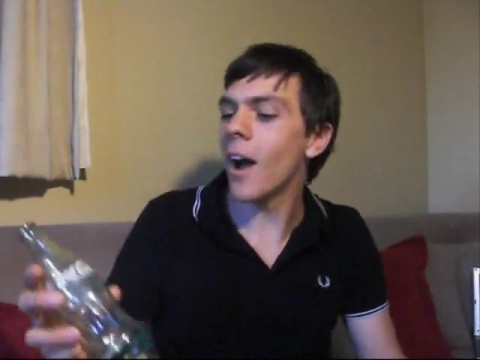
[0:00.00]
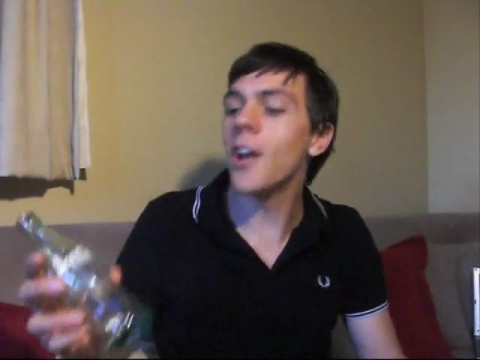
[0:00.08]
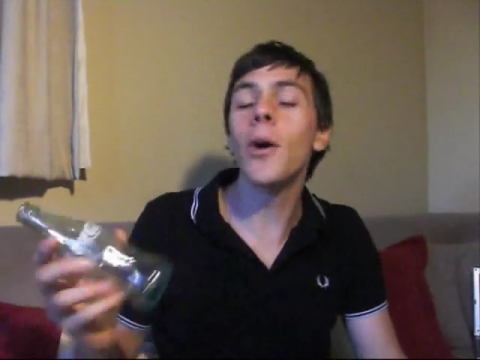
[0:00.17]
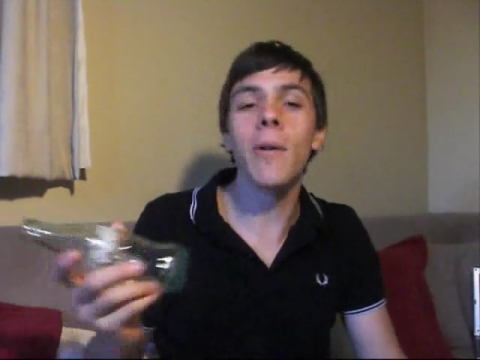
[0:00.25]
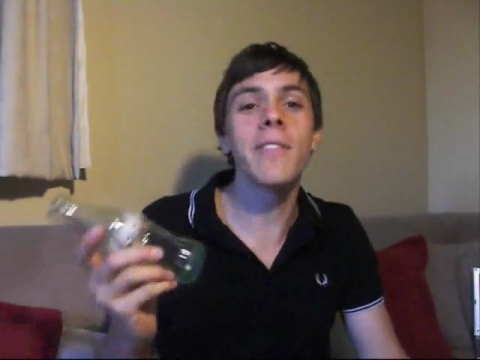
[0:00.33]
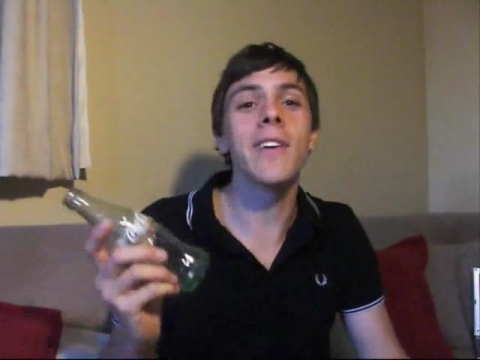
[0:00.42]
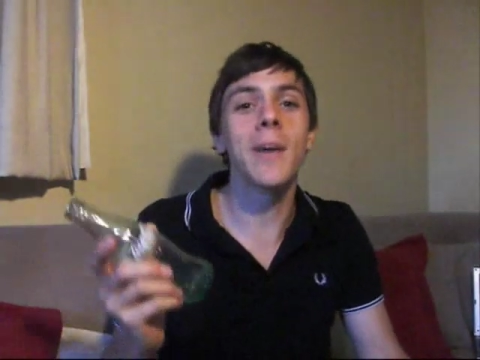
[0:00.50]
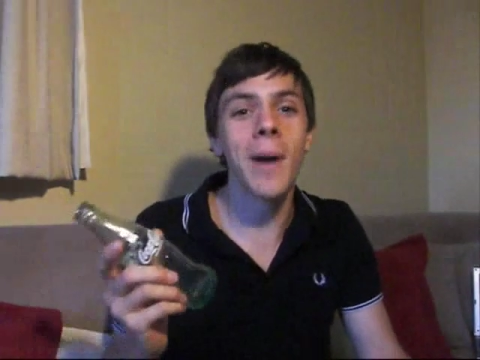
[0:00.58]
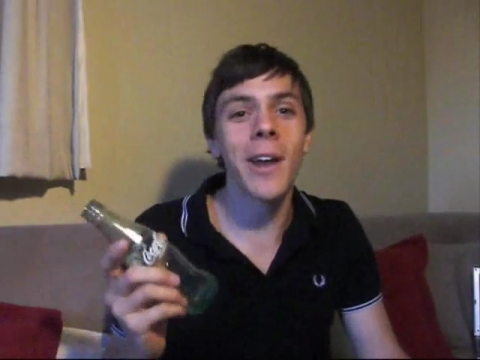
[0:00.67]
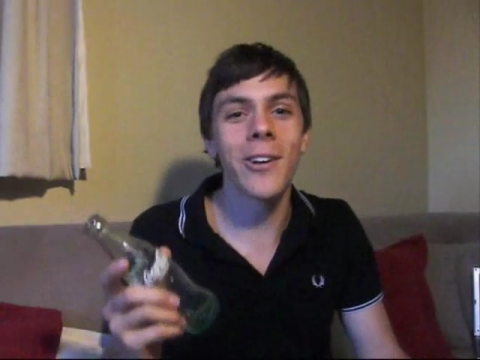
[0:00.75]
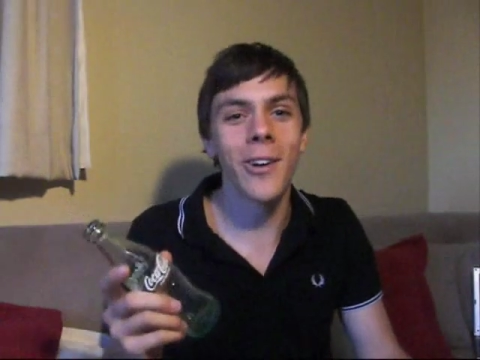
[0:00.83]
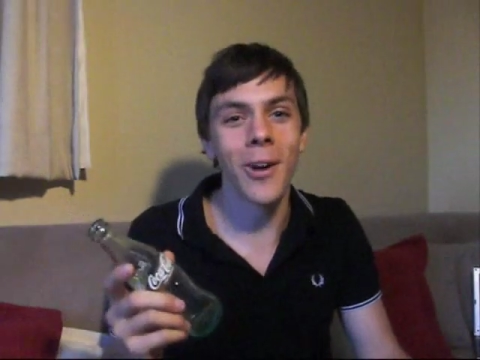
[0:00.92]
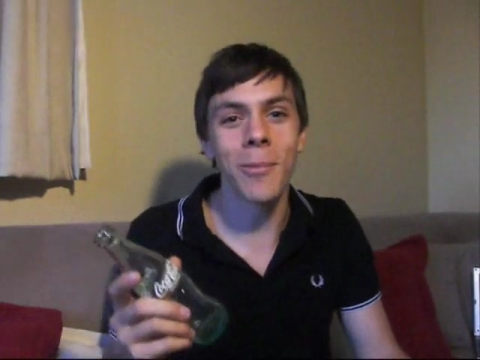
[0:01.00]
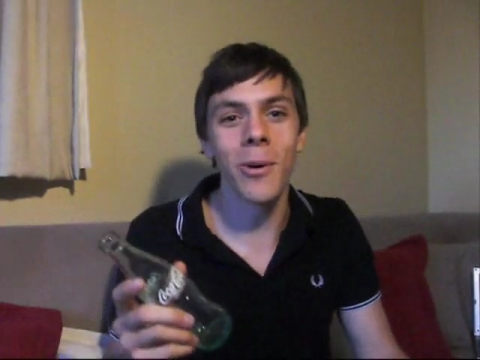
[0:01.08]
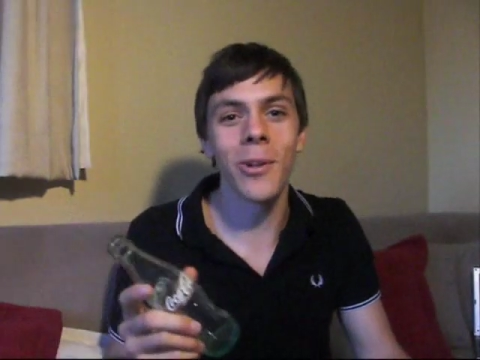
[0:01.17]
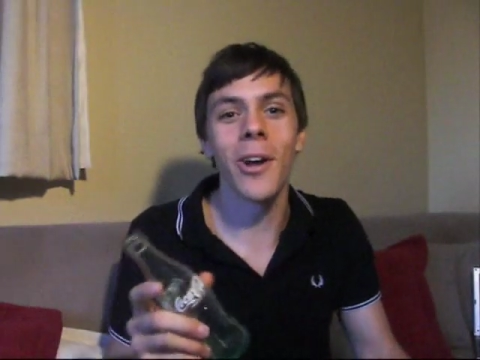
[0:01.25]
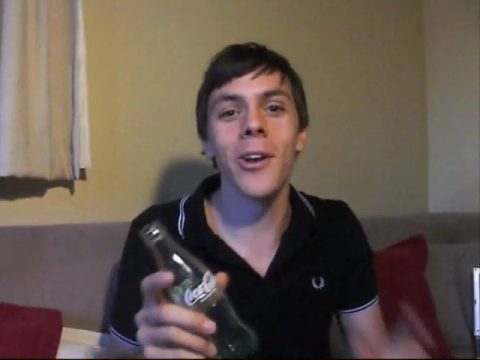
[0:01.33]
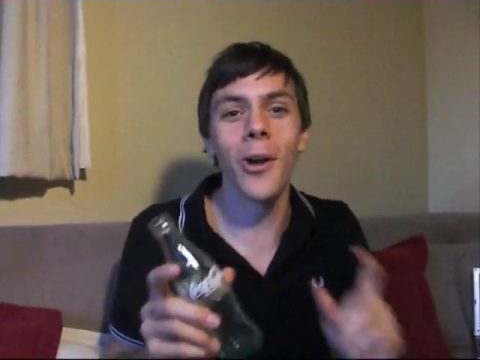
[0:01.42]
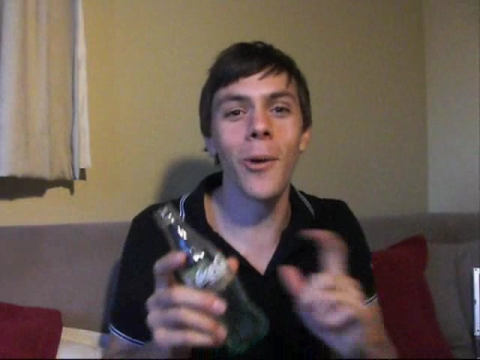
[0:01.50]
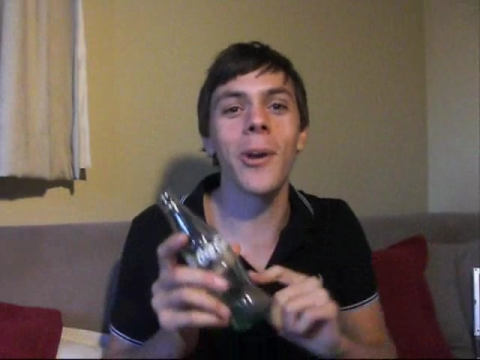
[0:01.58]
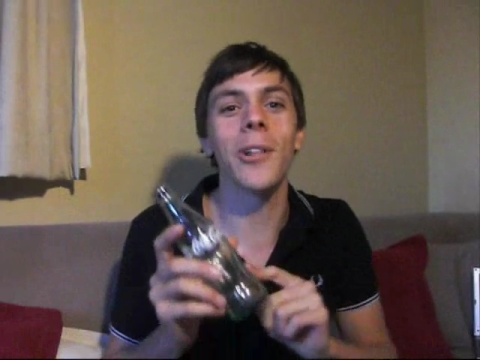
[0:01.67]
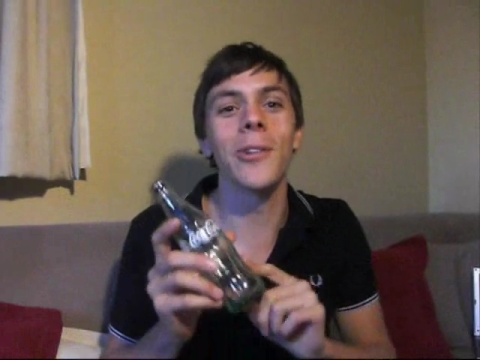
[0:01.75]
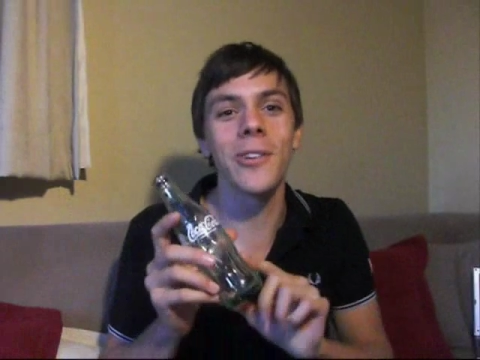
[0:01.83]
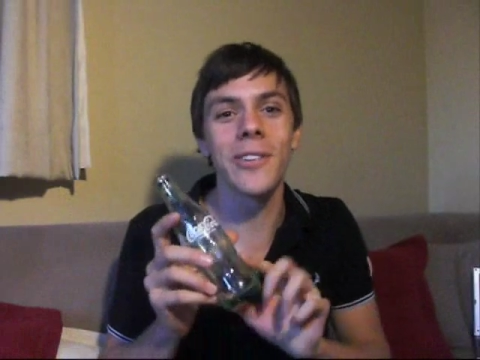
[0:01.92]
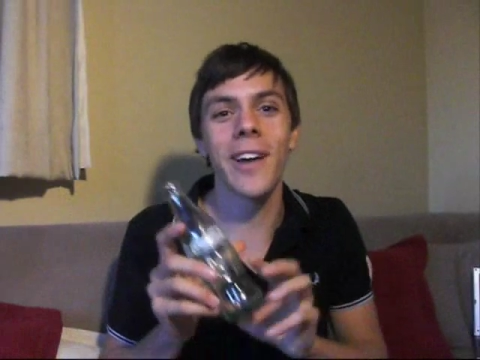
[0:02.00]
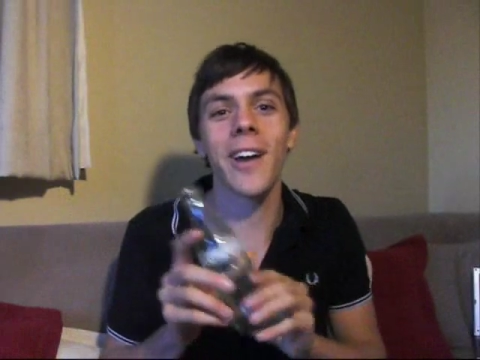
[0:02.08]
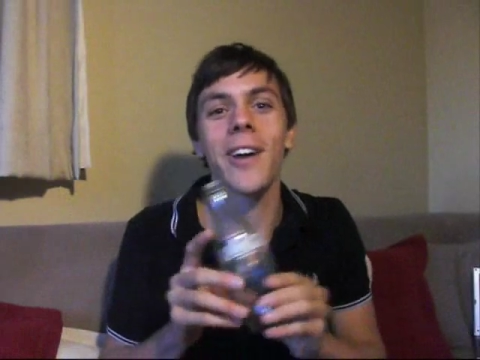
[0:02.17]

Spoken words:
I know everything about a Coke bottle. I know what it looks like,